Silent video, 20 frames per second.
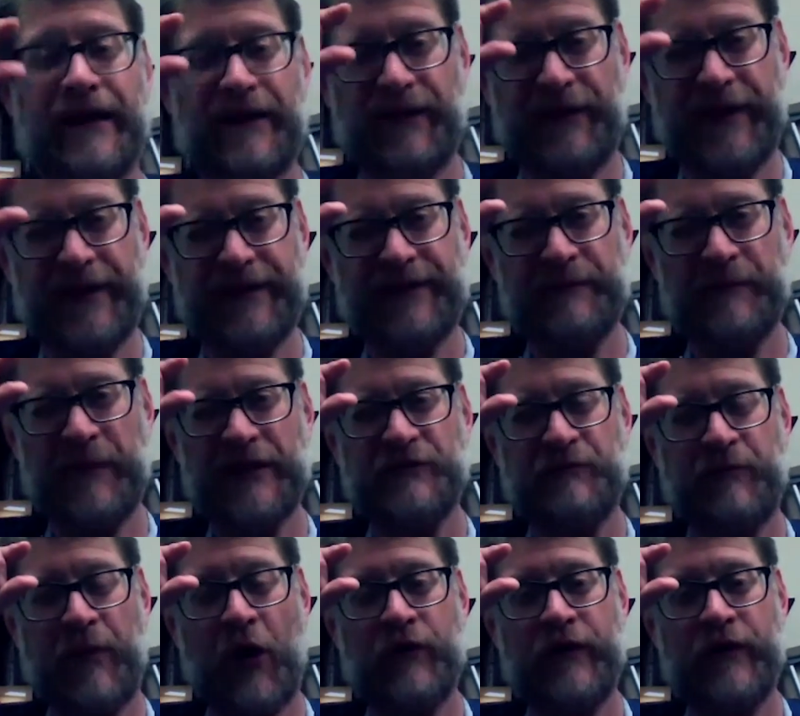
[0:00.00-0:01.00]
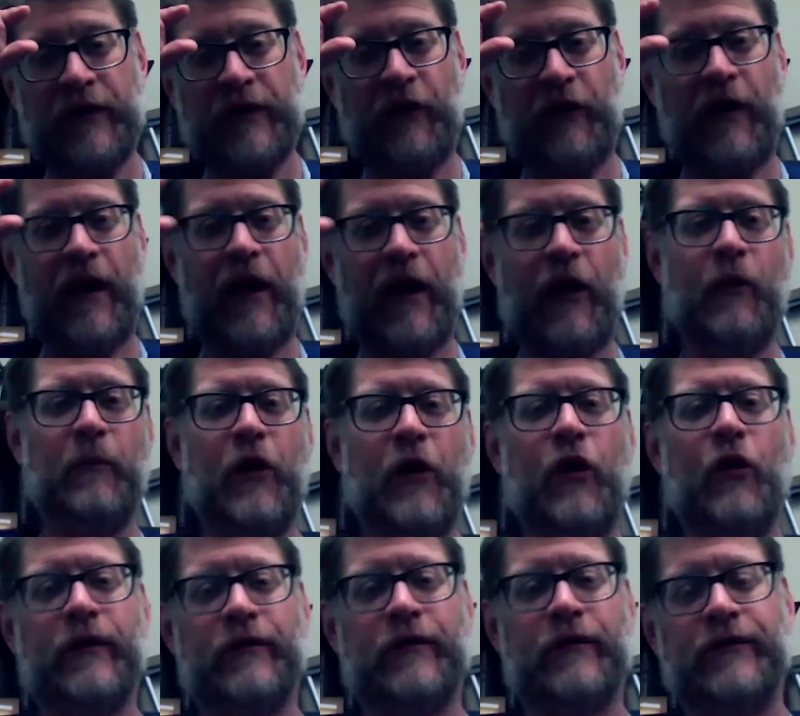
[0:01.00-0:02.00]
like this much bone at her
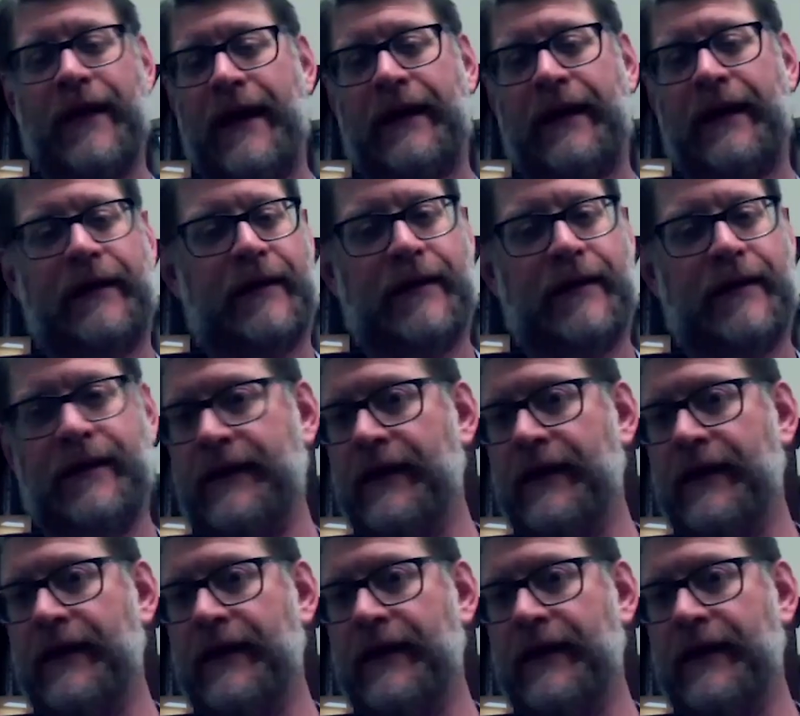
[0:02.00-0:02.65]
elbow with like,